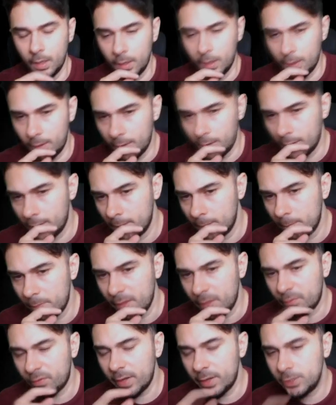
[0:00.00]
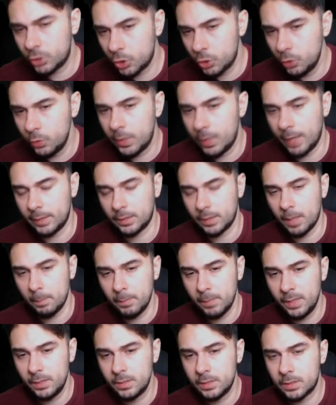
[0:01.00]
If I do that, that
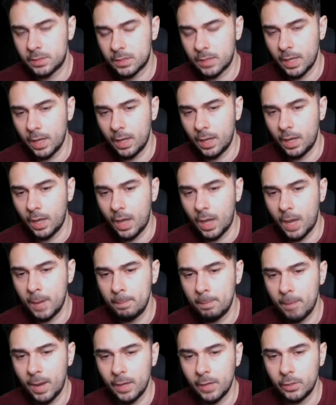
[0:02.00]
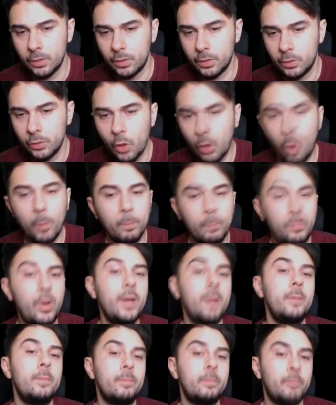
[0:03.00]
means that I might not
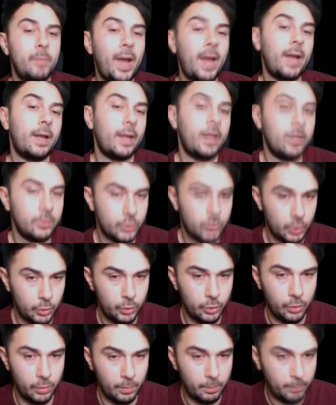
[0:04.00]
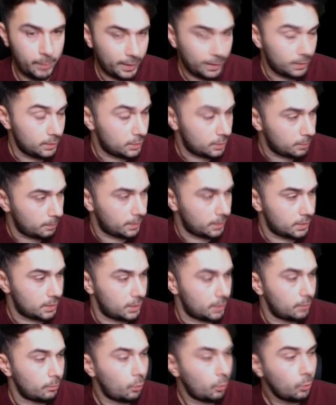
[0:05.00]
bring back Antonio back into my
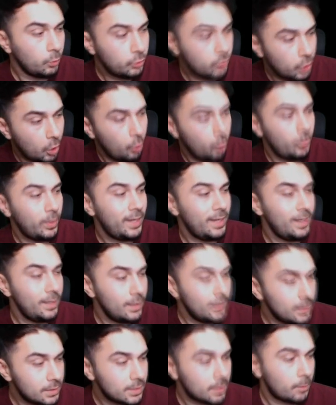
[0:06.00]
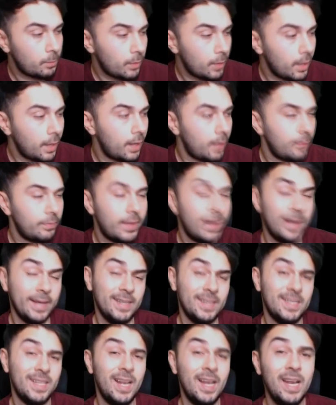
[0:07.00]
team. Although he is a player that
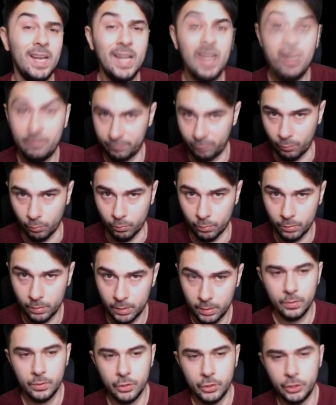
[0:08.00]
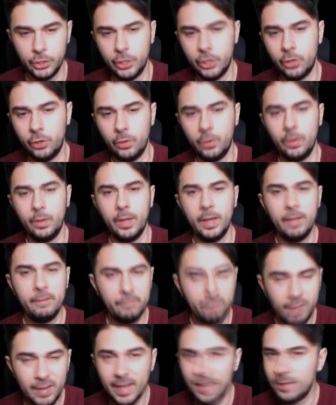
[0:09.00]
is lethal. You know, a
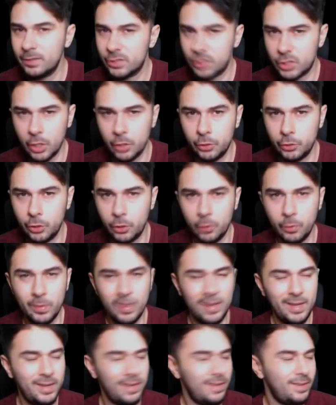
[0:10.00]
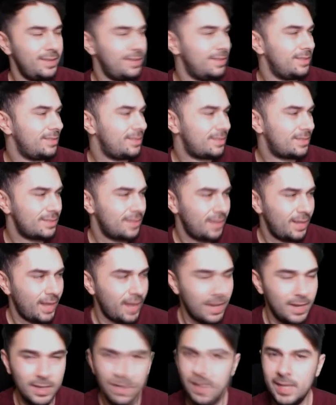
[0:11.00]
fit Antonio, it is
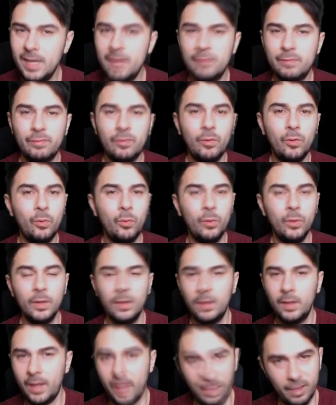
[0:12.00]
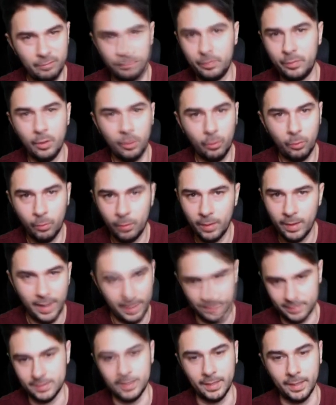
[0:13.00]
a lethal FPL
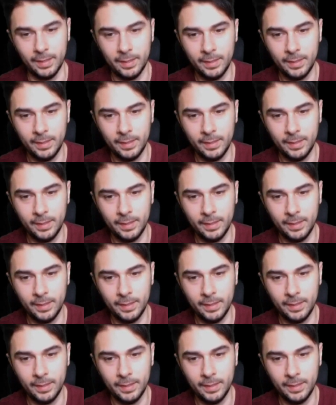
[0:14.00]
asset.